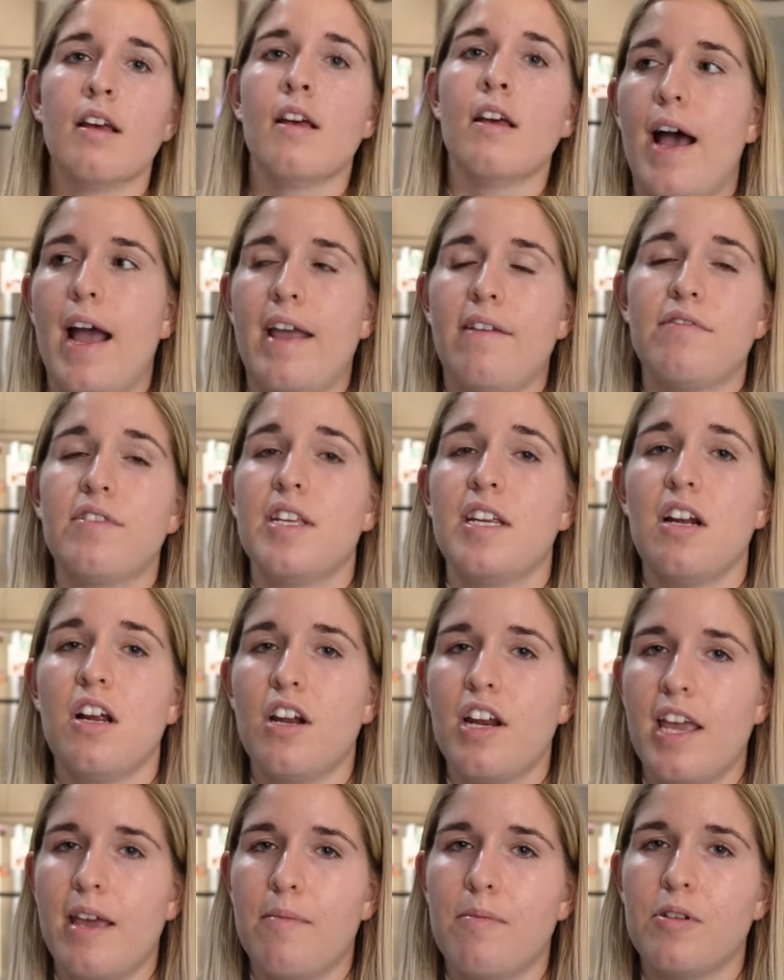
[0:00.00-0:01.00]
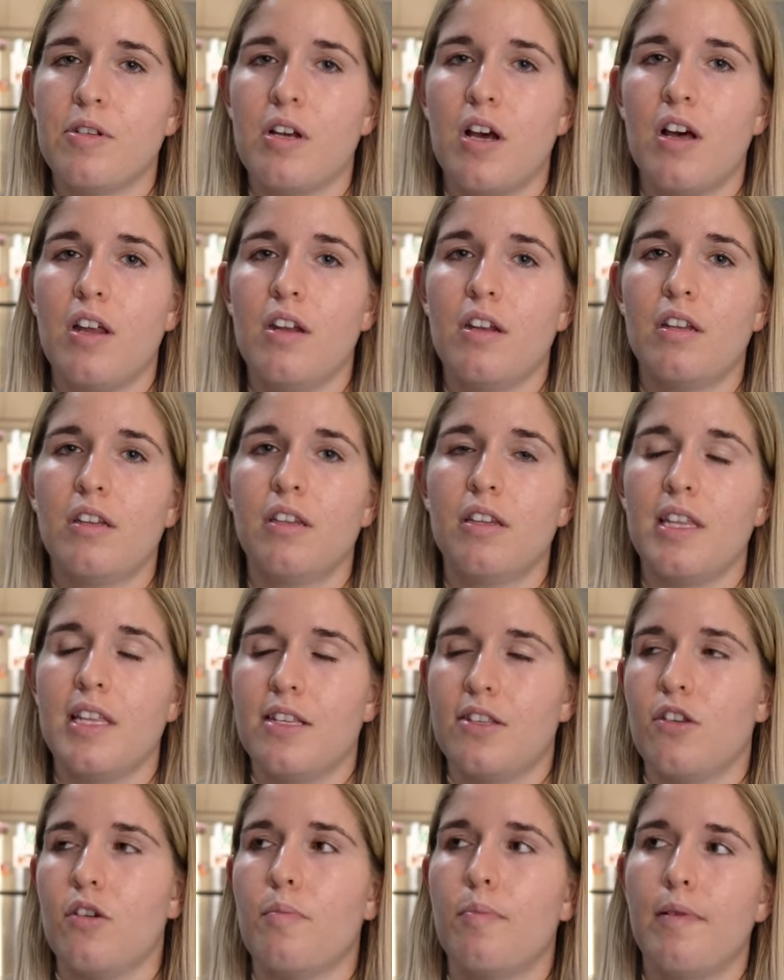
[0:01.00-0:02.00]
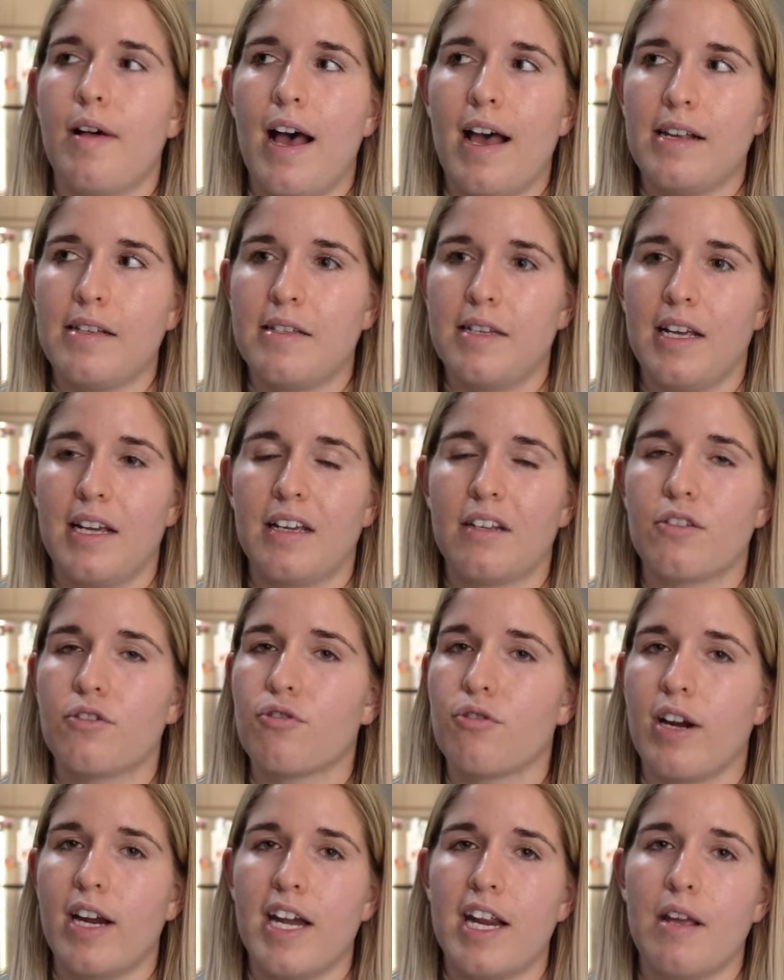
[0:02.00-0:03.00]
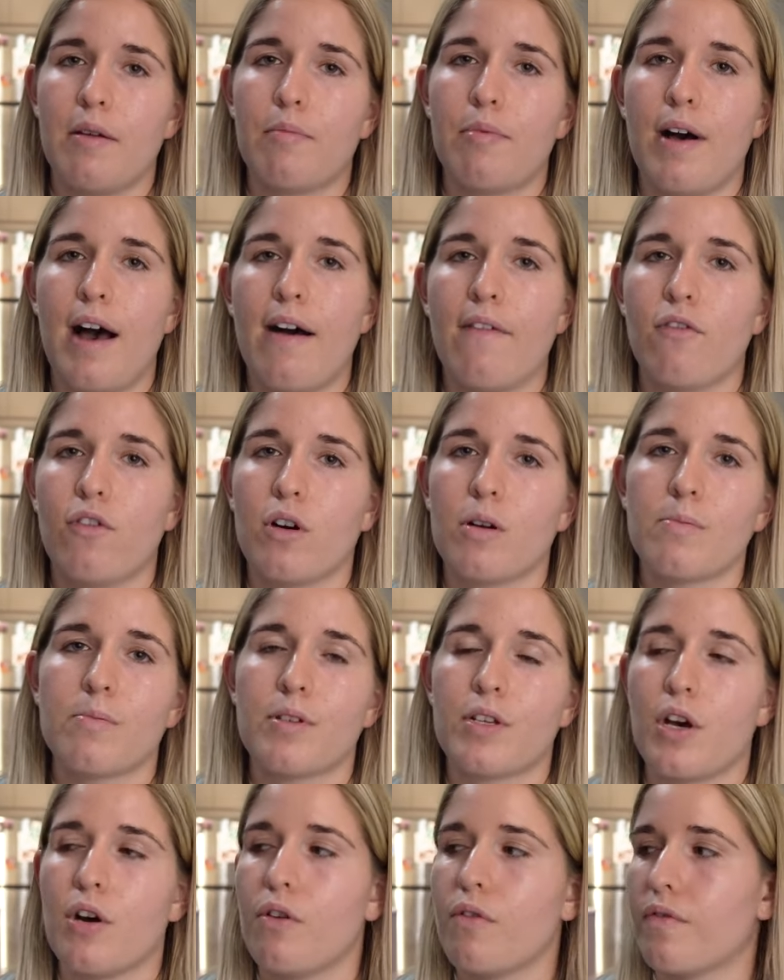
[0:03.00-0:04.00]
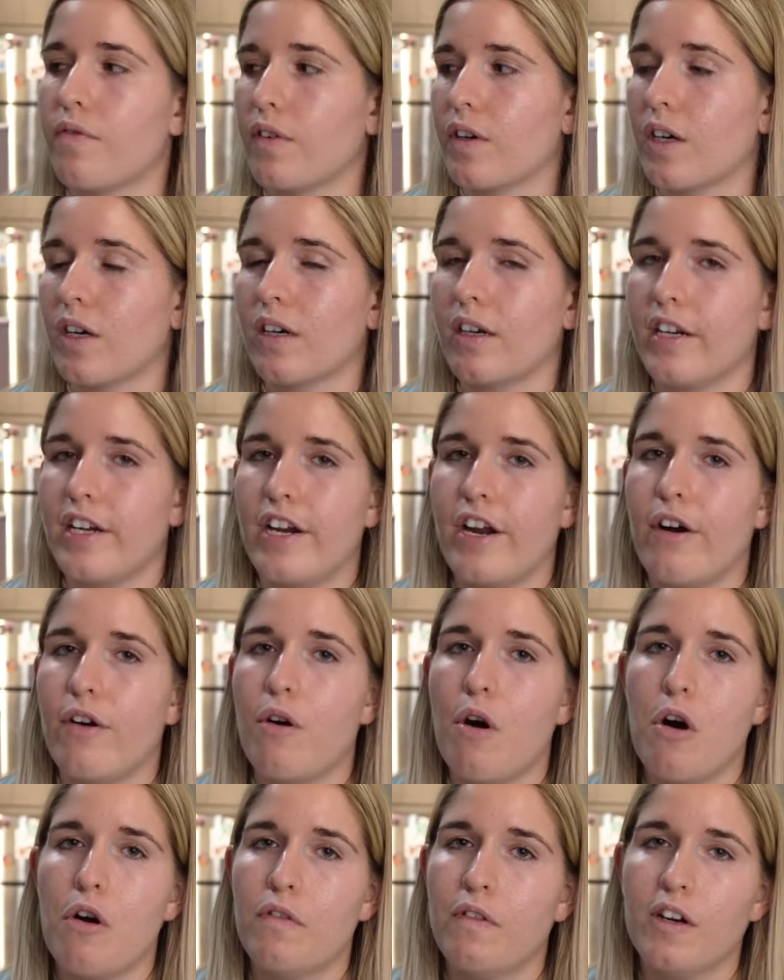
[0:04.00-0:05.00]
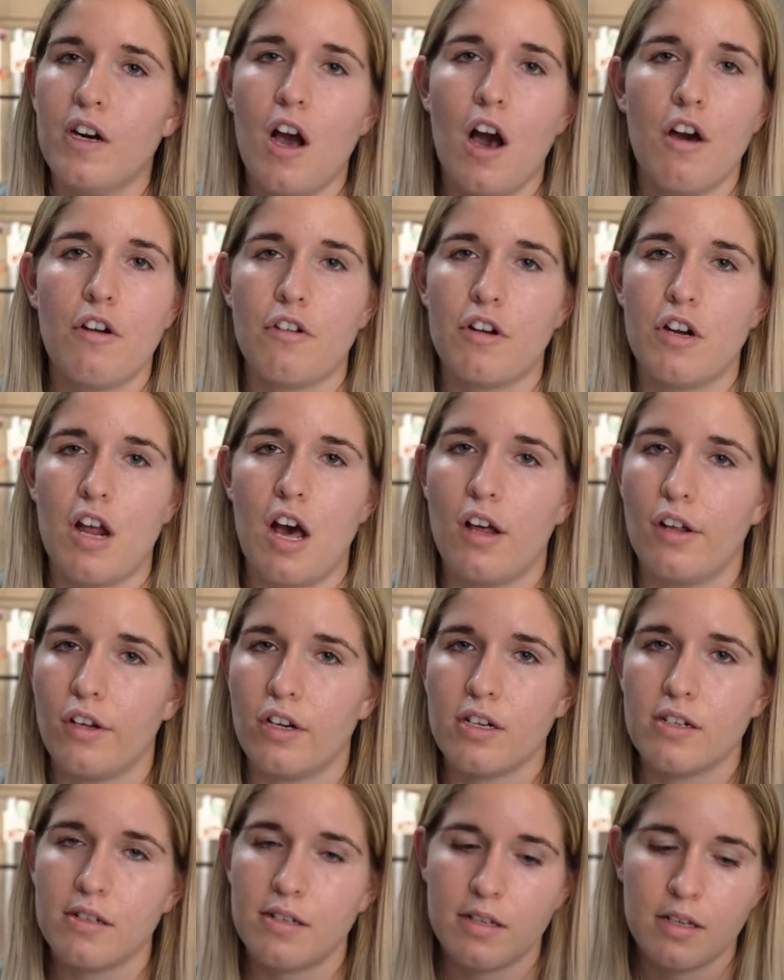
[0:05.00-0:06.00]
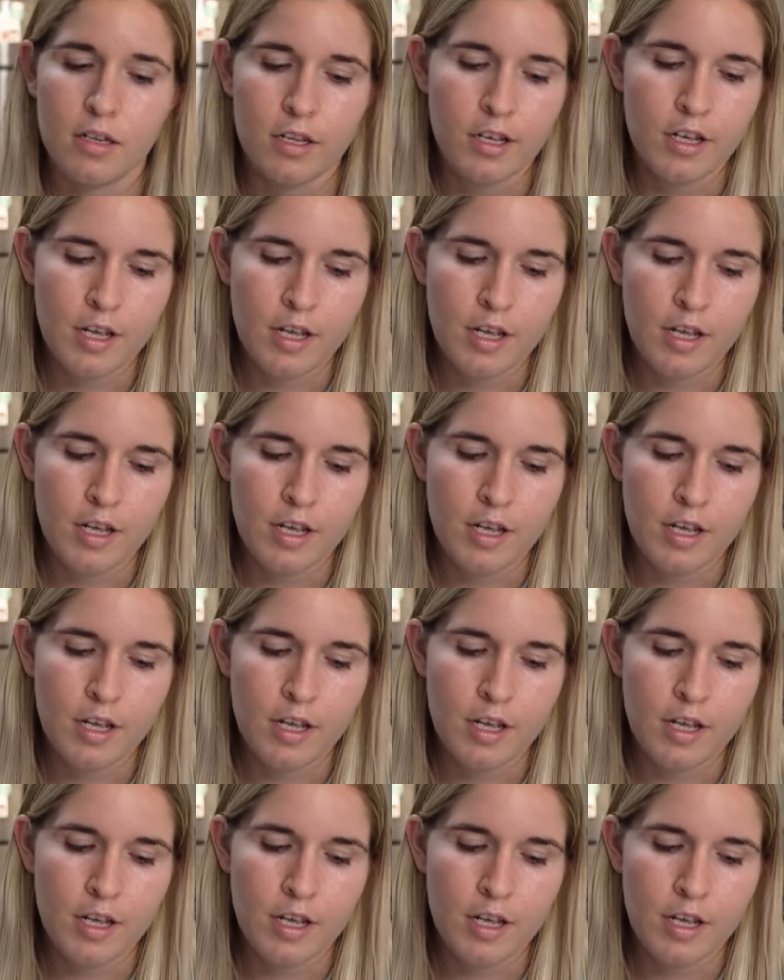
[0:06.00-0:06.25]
I've seen on Amazon these little plastic training platforms go for, you know, over $100.